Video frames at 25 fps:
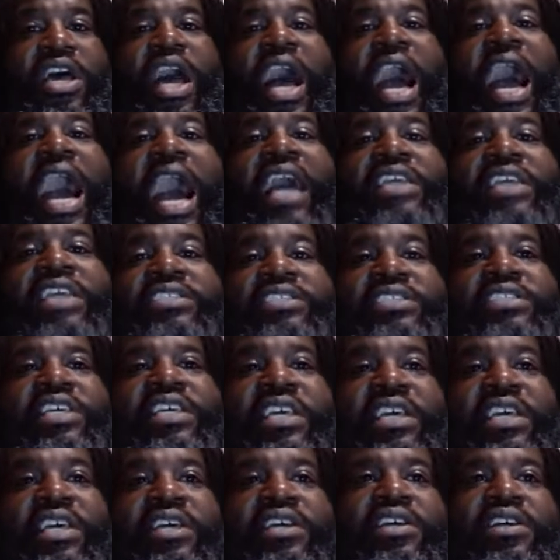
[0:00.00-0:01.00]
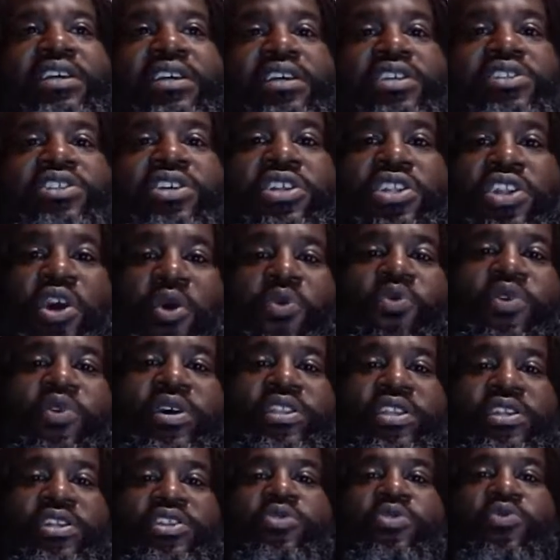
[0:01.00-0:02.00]
I just need to know what
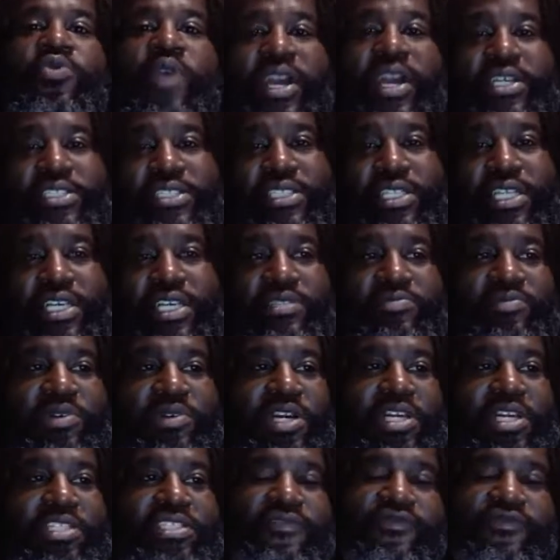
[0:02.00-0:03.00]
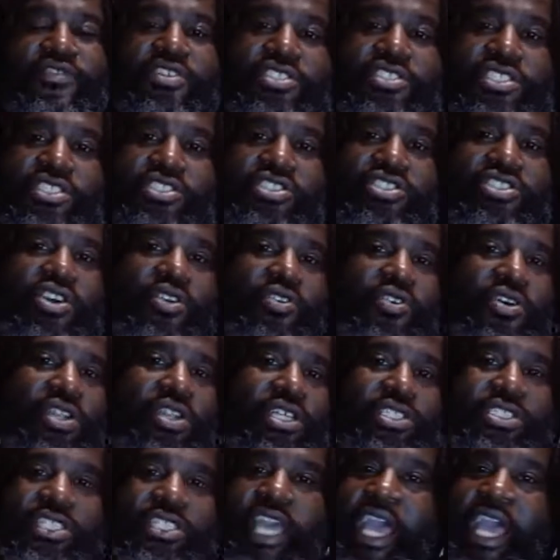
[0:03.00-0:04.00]
the direction is, because if you're just throwing
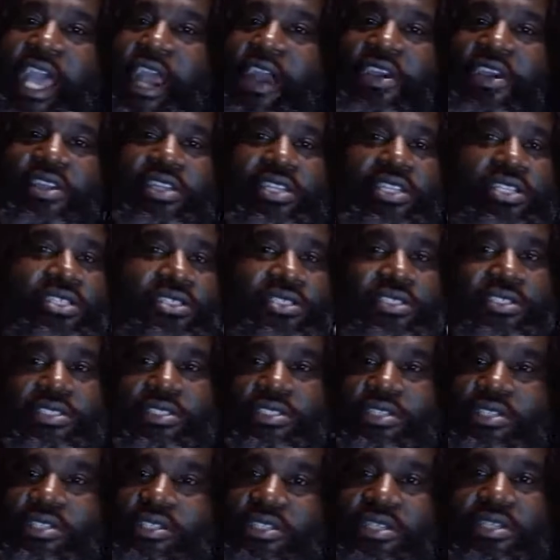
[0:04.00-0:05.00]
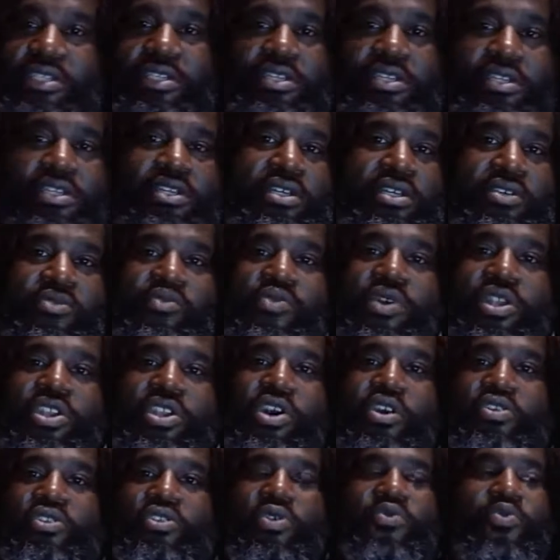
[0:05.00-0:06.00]
us characters with
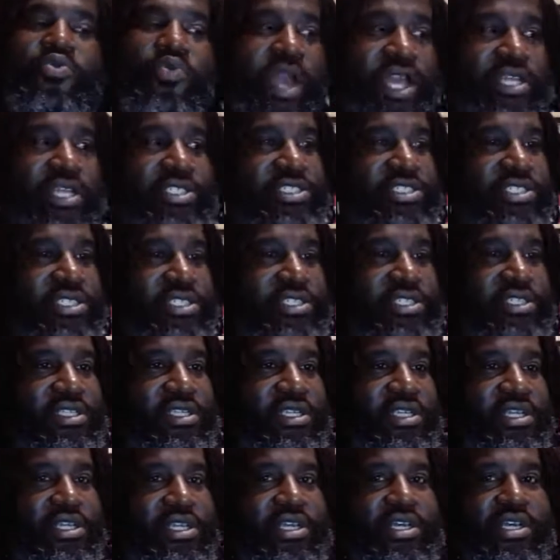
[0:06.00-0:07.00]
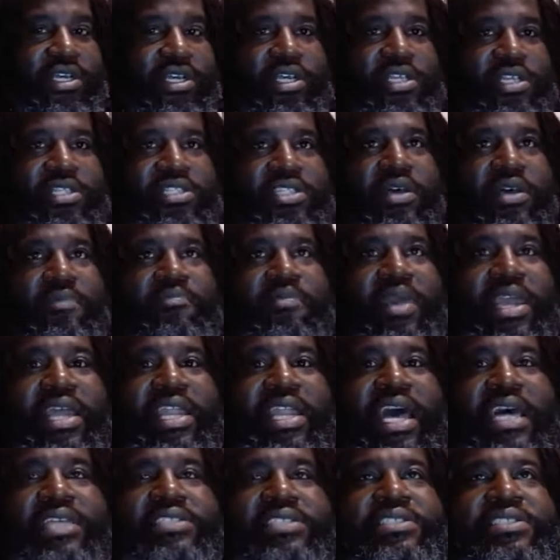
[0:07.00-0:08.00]
no direction, to me,
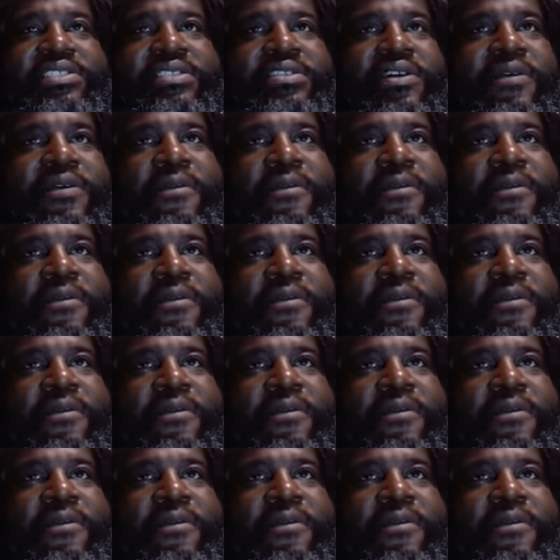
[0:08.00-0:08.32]
that's